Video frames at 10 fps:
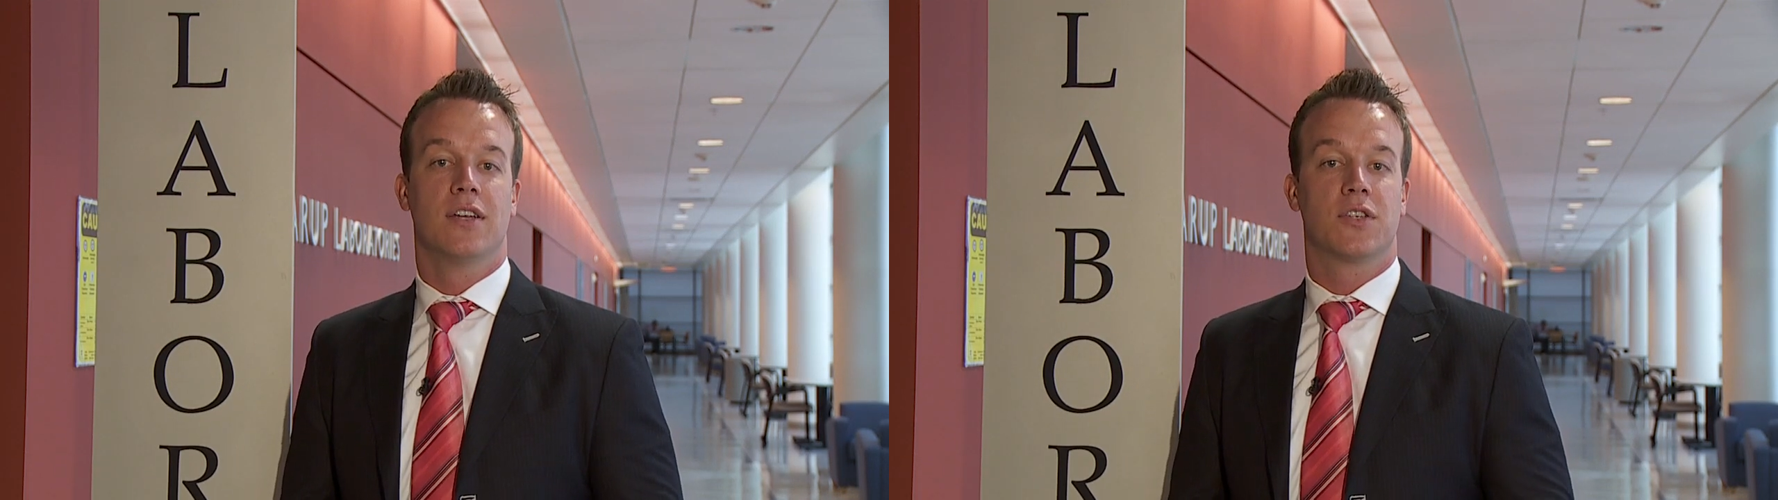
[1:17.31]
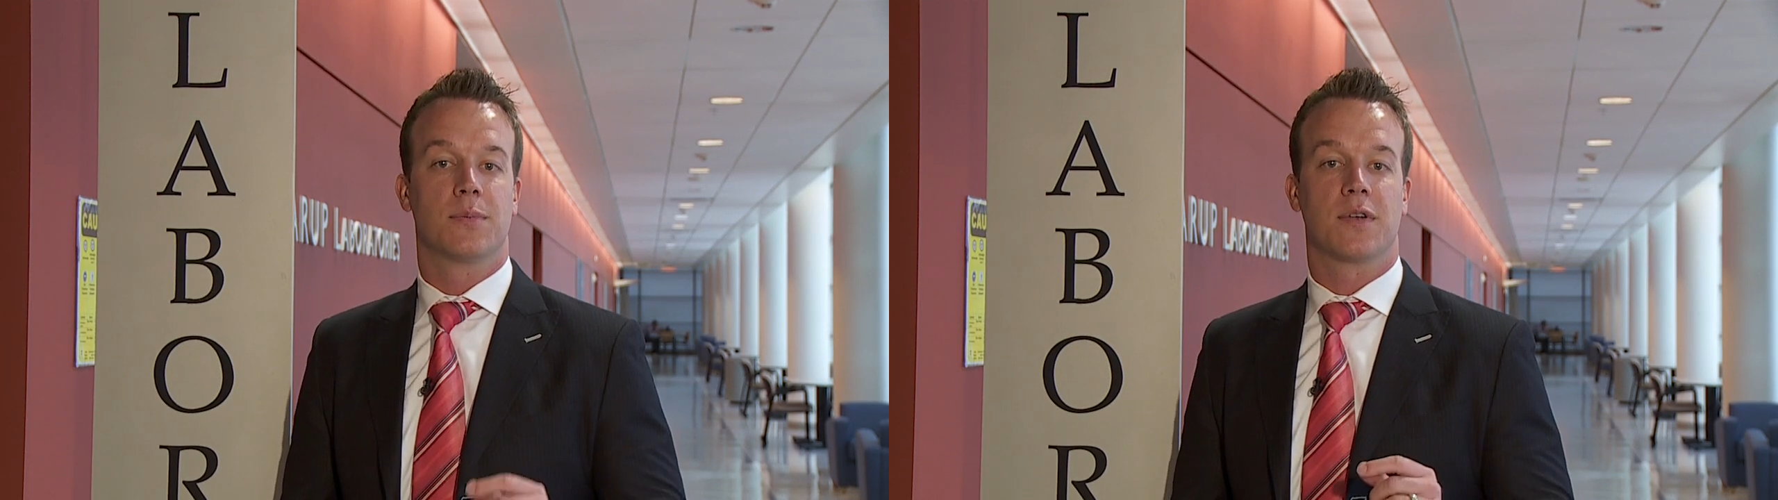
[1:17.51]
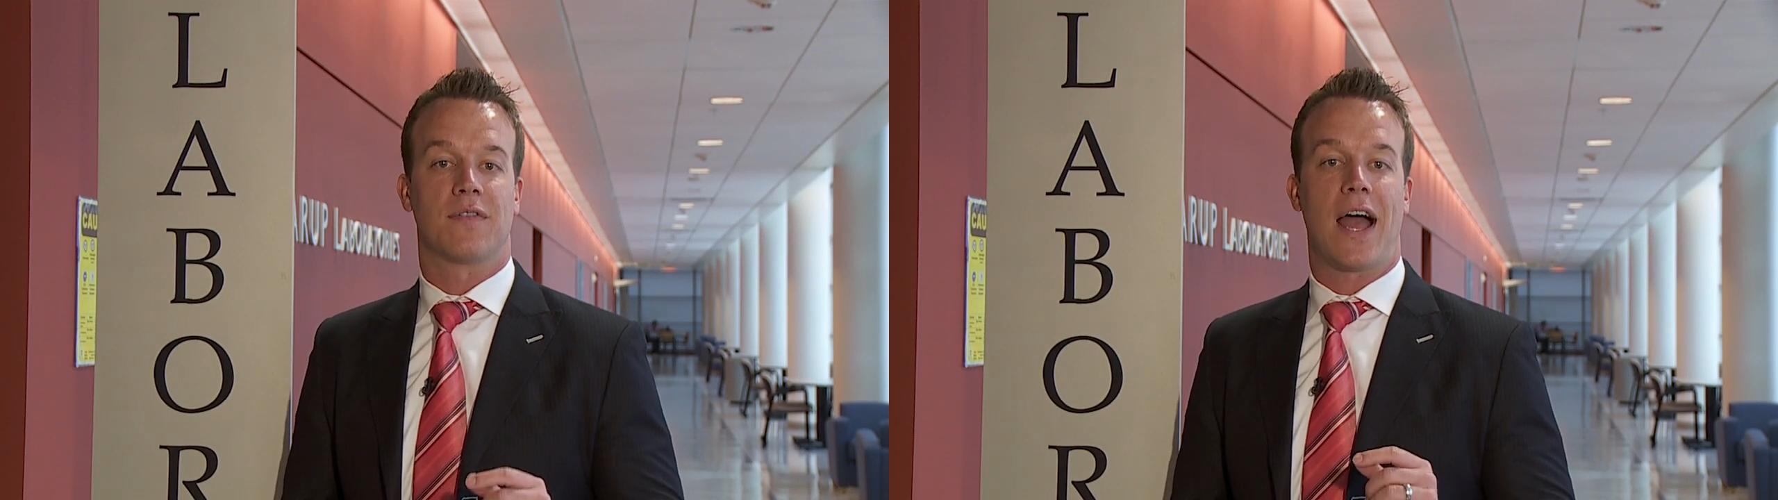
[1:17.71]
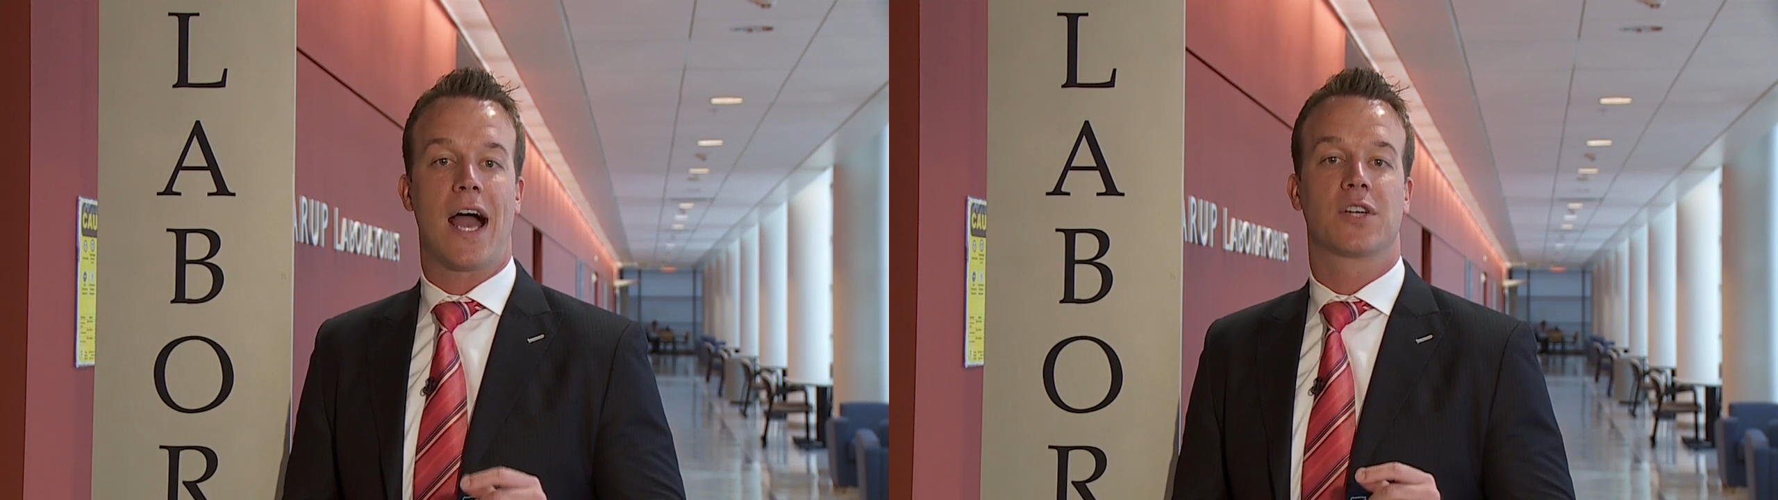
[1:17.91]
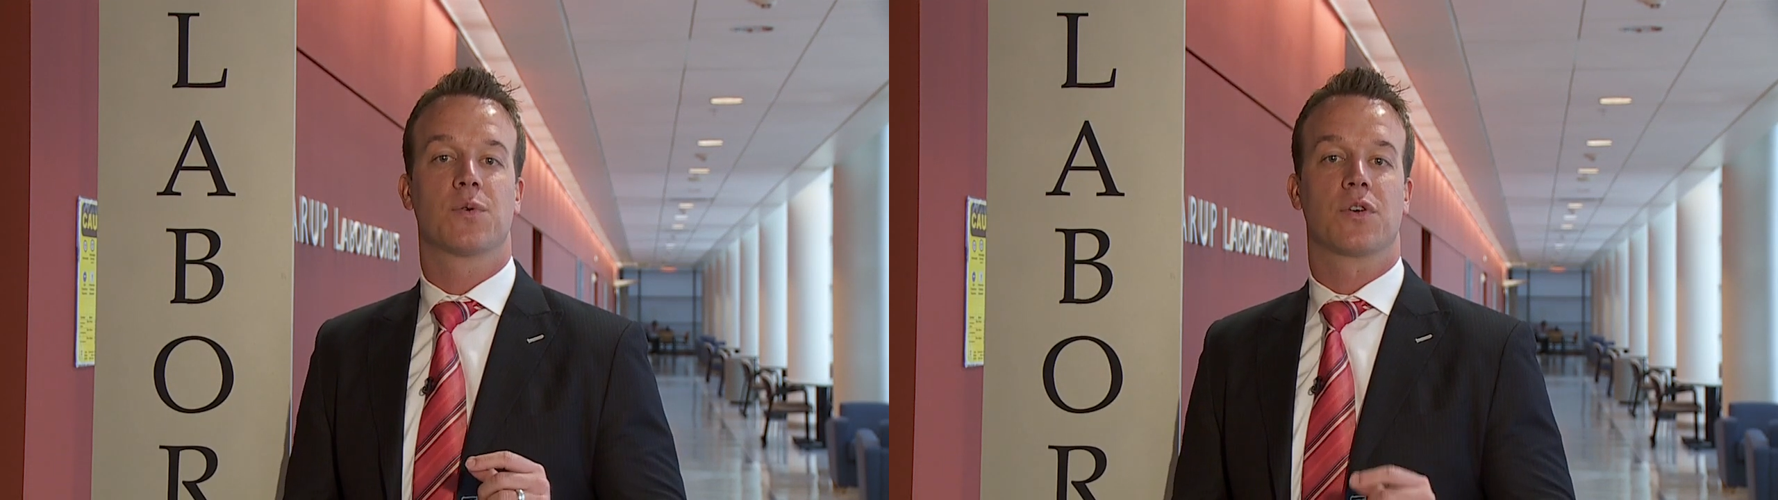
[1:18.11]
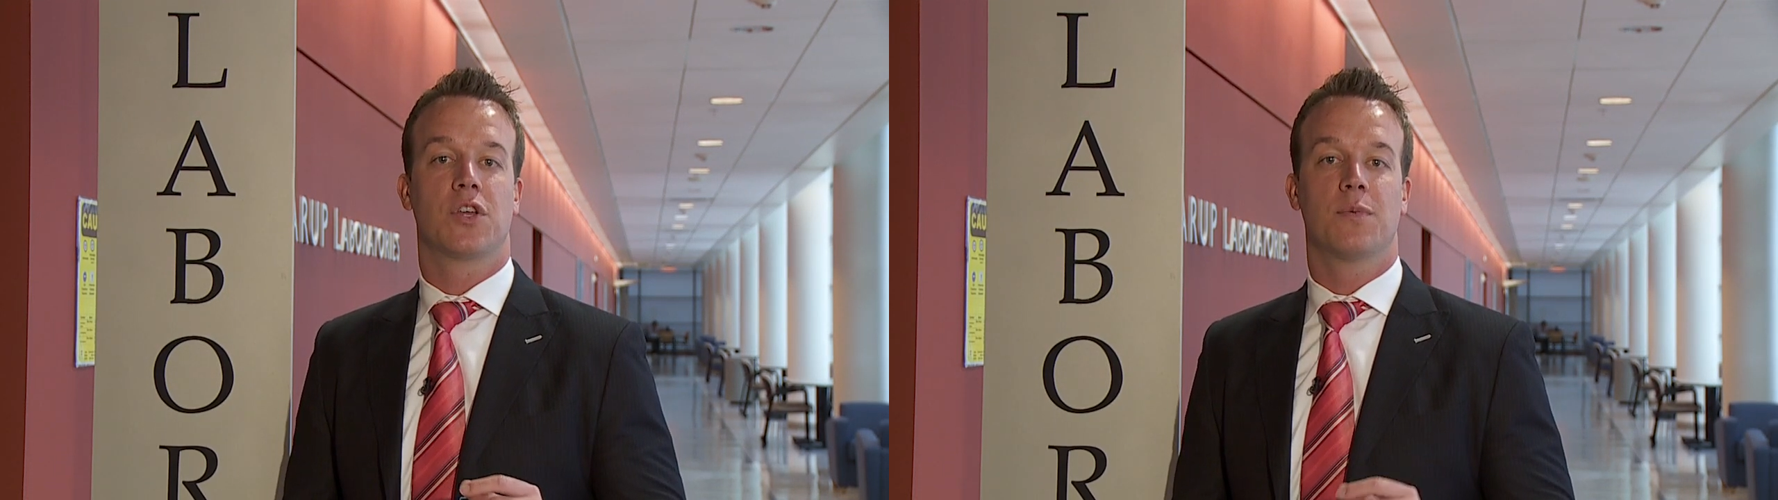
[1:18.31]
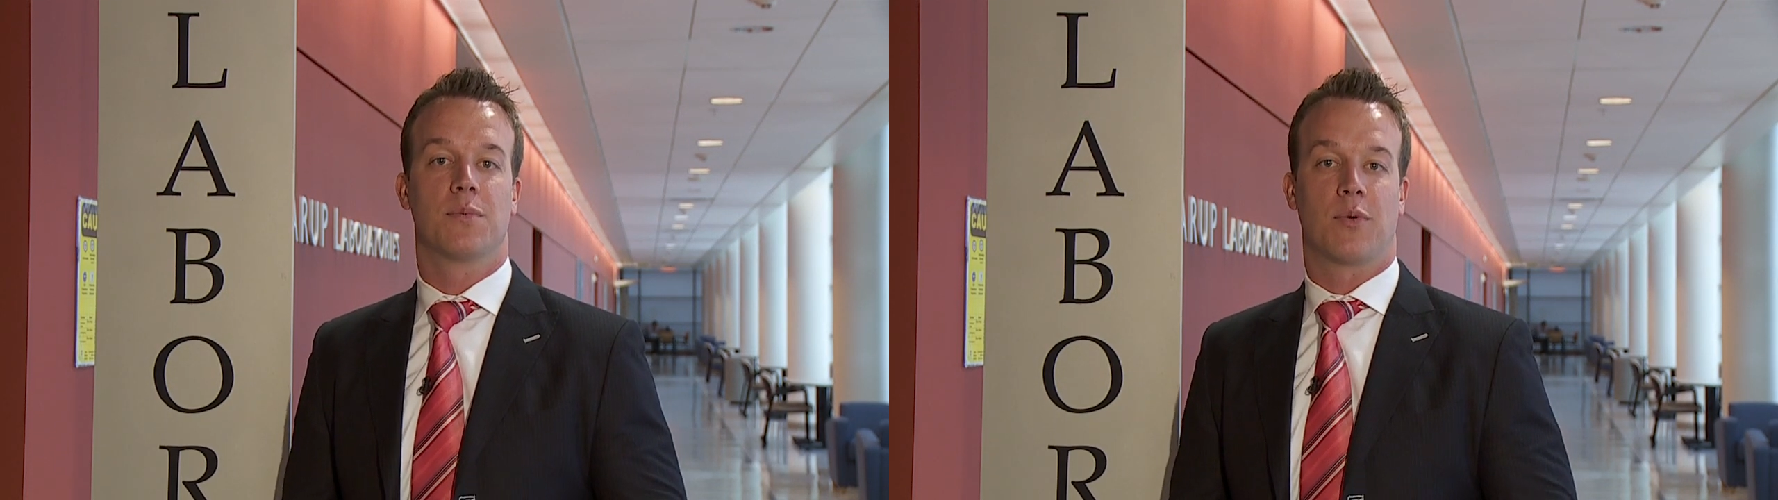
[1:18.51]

to observe actual human